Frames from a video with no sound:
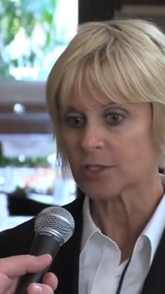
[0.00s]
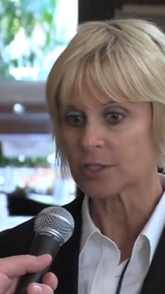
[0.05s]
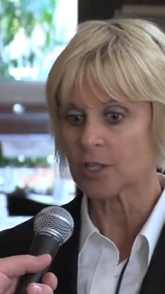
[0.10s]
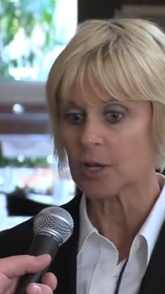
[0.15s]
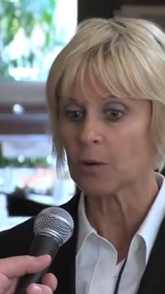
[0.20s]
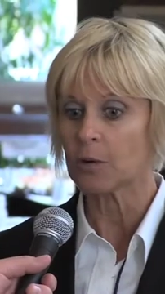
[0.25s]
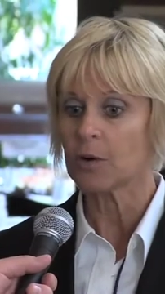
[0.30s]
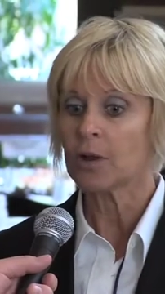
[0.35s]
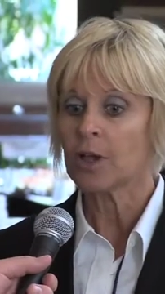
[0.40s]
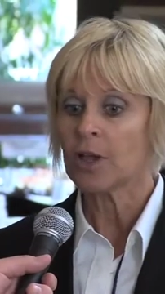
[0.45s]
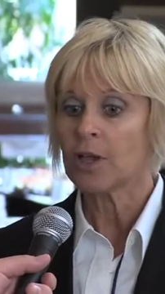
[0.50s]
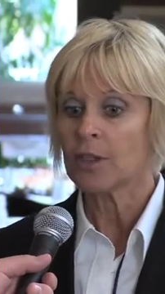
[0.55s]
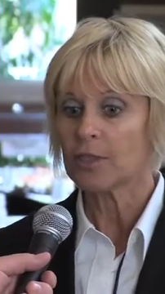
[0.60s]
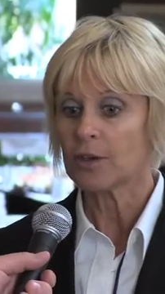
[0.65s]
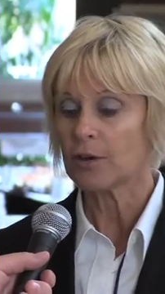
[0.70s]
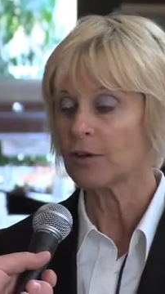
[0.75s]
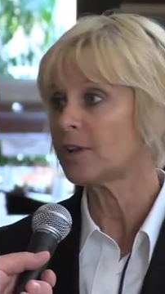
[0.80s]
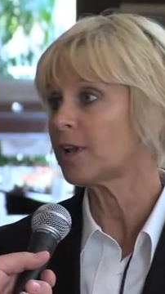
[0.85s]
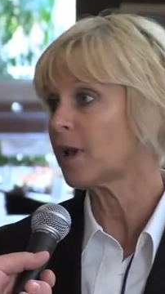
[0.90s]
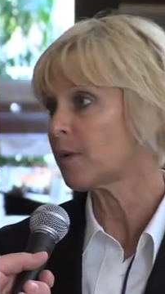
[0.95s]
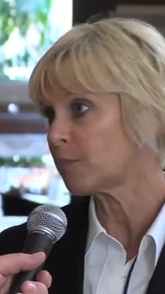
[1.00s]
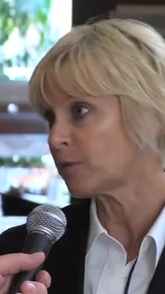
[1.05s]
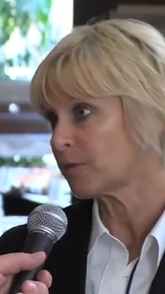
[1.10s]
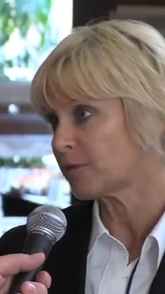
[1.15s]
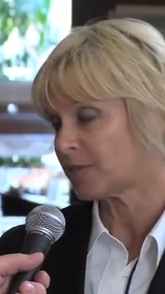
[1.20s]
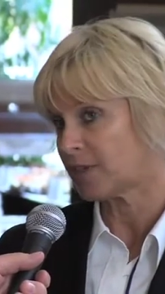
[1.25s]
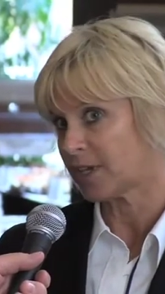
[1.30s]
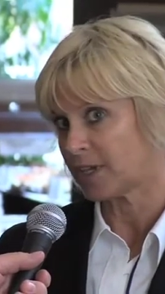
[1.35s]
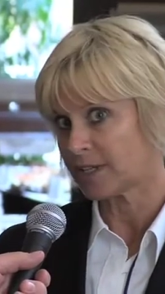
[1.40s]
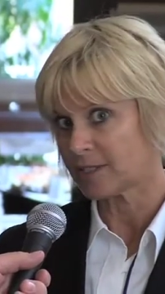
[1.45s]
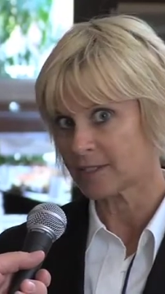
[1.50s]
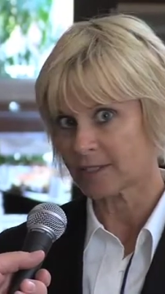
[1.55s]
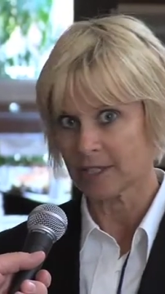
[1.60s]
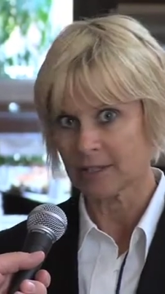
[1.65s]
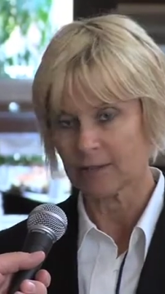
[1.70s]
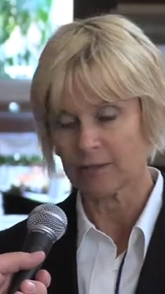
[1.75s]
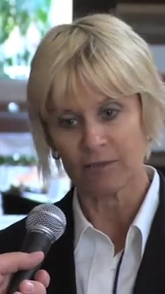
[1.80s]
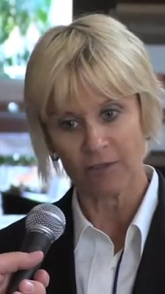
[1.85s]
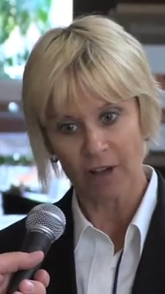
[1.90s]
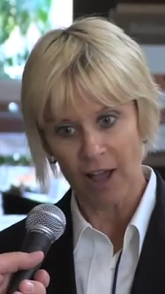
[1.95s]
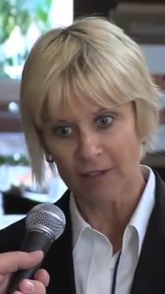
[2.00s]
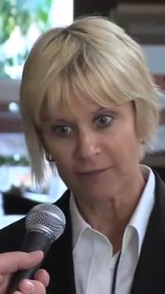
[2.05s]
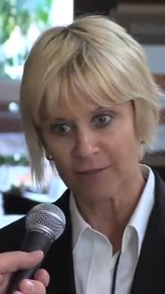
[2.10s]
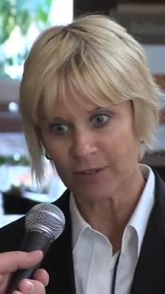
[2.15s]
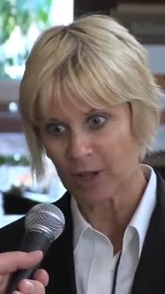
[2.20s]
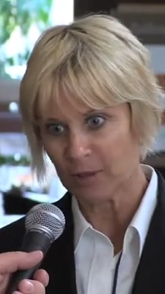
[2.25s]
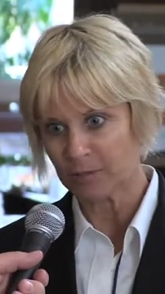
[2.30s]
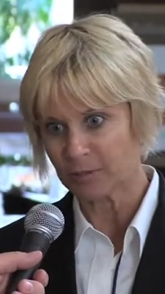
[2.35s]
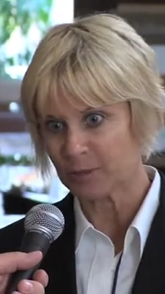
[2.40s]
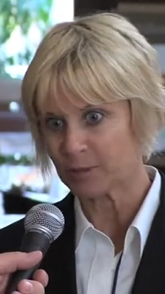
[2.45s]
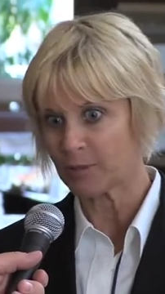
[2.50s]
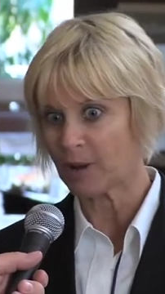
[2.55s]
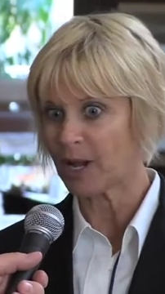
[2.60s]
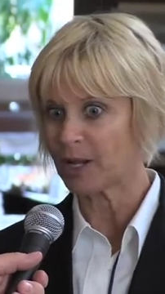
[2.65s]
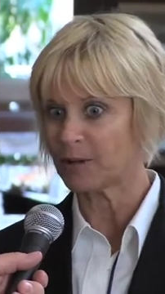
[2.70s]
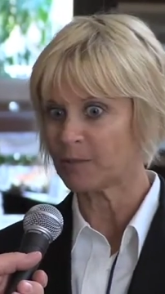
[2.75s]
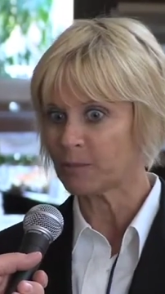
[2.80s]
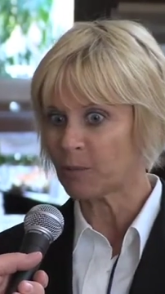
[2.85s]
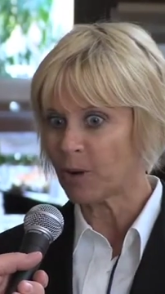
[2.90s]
So there are a number of things, and five come to mind.